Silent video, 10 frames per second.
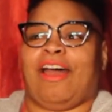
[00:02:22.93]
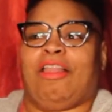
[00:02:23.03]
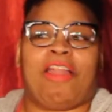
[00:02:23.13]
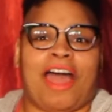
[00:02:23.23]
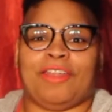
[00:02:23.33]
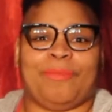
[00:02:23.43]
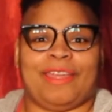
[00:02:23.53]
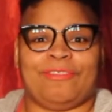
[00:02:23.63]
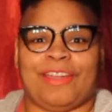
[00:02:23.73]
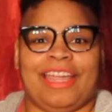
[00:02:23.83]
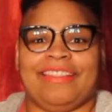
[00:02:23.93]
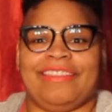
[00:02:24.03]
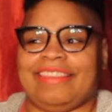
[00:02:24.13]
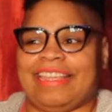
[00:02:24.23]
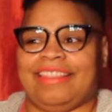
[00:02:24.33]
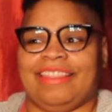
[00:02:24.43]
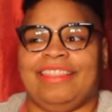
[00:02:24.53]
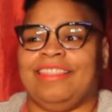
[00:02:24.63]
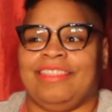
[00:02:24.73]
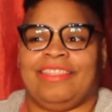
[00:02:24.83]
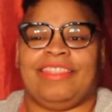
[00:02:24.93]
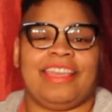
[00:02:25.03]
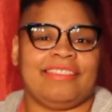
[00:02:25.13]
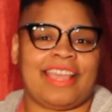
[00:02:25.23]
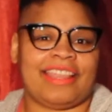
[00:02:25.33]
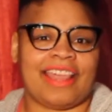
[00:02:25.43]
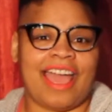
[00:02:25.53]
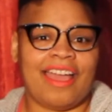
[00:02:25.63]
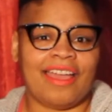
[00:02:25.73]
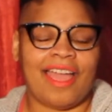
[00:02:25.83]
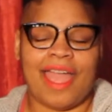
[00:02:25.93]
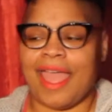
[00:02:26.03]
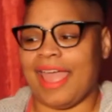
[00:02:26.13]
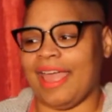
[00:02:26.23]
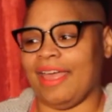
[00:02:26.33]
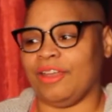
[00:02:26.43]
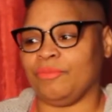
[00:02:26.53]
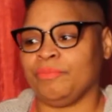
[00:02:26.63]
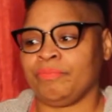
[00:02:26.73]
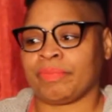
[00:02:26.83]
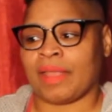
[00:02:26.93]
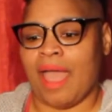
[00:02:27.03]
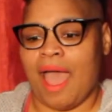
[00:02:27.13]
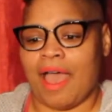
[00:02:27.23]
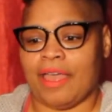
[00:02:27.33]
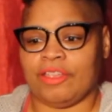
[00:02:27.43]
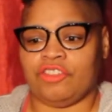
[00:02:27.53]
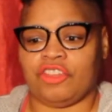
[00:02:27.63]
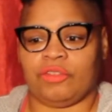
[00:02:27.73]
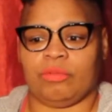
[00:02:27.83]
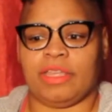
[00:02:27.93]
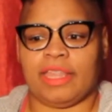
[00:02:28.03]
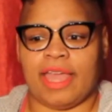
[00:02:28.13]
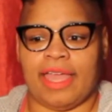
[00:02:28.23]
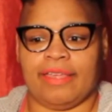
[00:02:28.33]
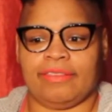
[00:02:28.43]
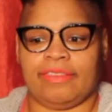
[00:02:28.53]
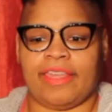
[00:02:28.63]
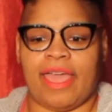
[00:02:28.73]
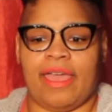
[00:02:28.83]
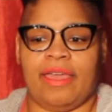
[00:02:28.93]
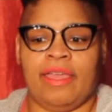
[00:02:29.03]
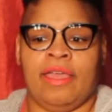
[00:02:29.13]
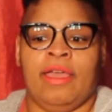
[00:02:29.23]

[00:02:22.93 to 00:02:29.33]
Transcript: a lot of my friends and things like that, and I just realized that